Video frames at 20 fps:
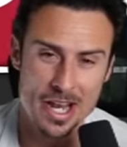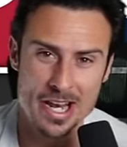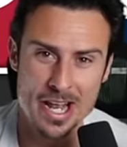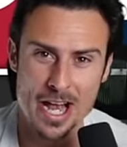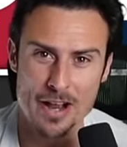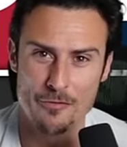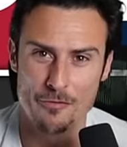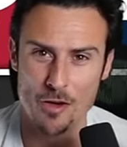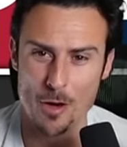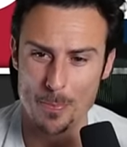
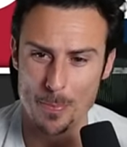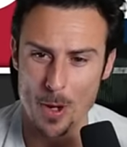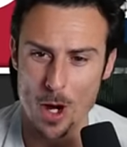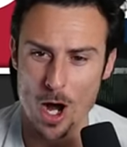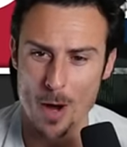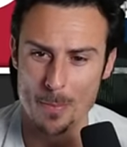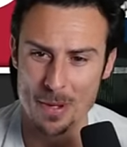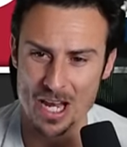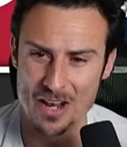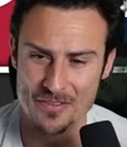Night Football,
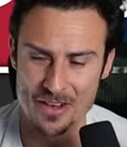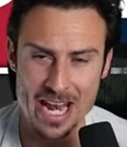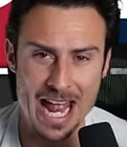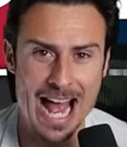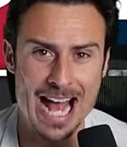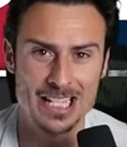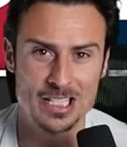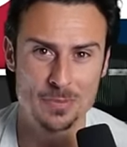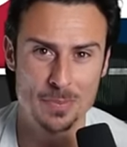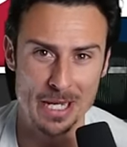a bit of an
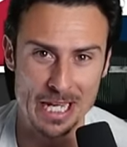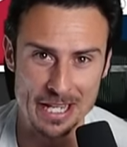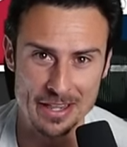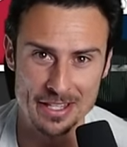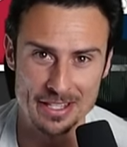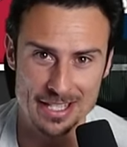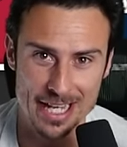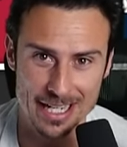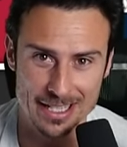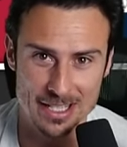ass beating. The
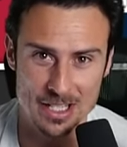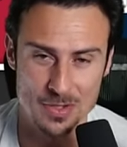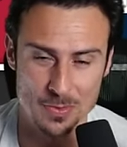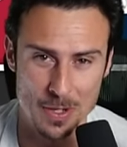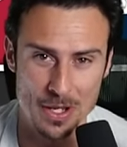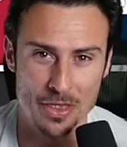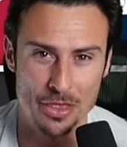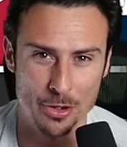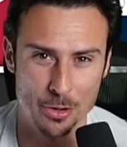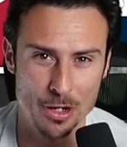Texans
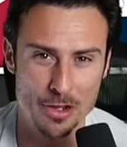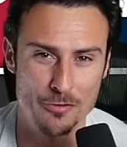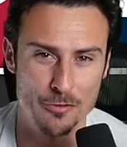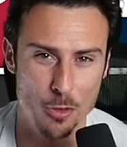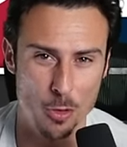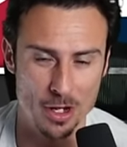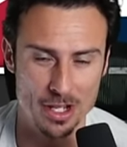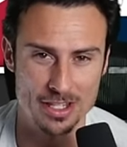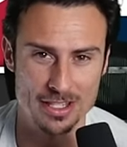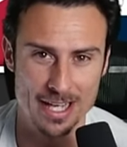win
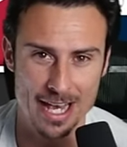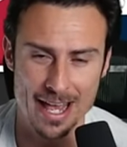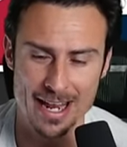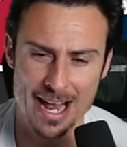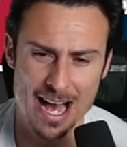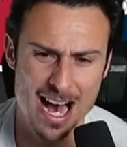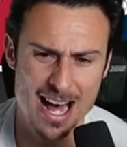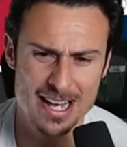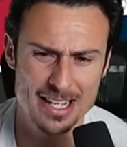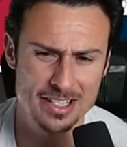34 to 10.
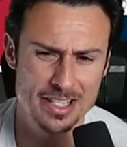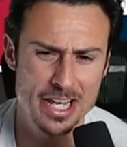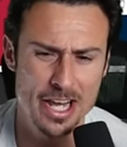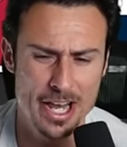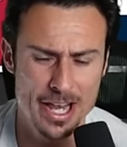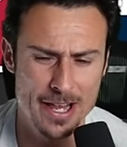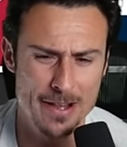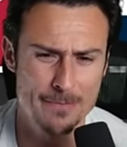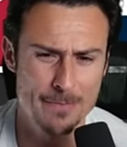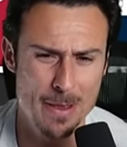Honestly,
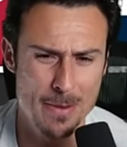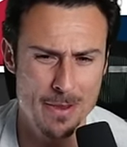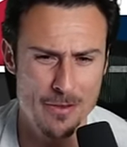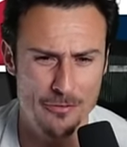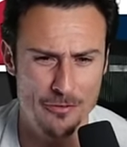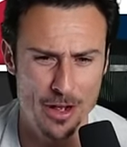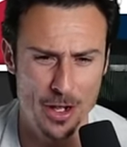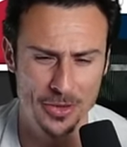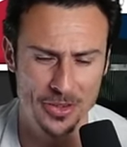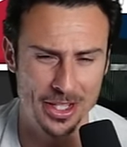it maybe
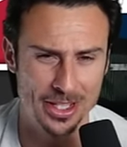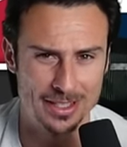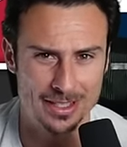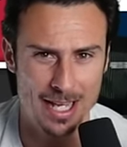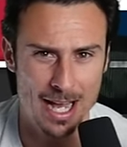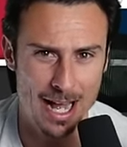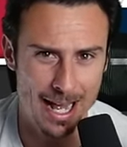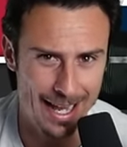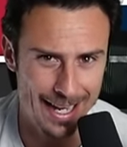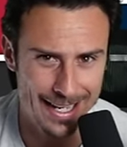felt a
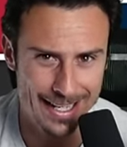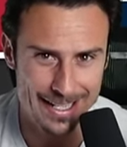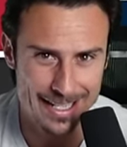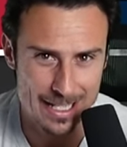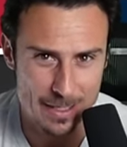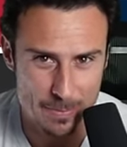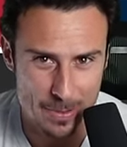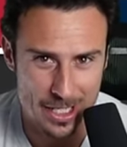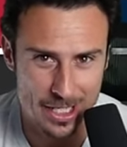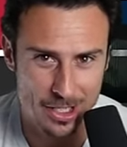tiny
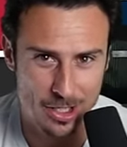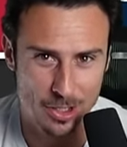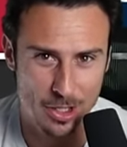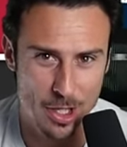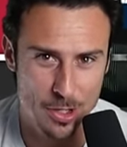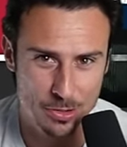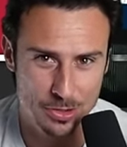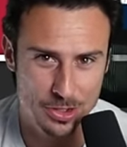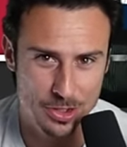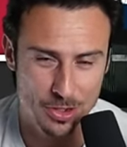bit
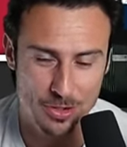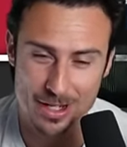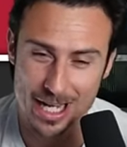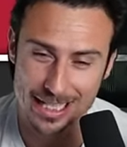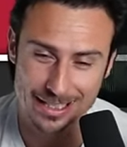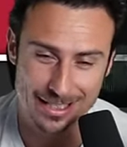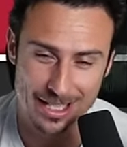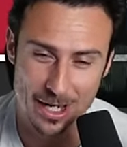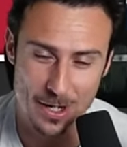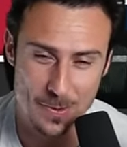closer.
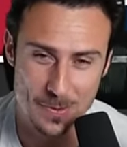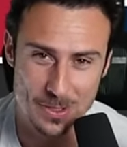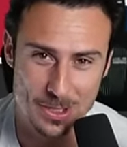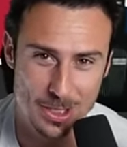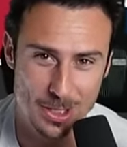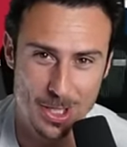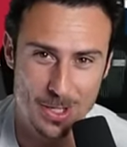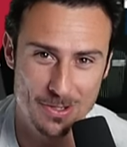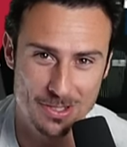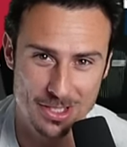Not that it was
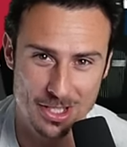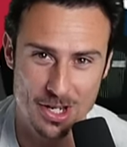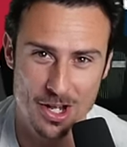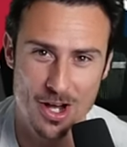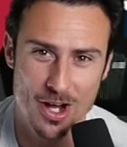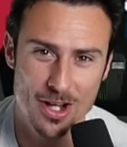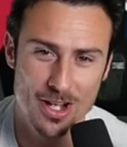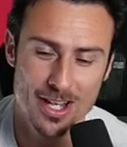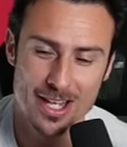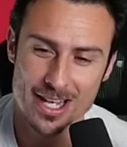close at
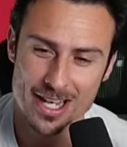all.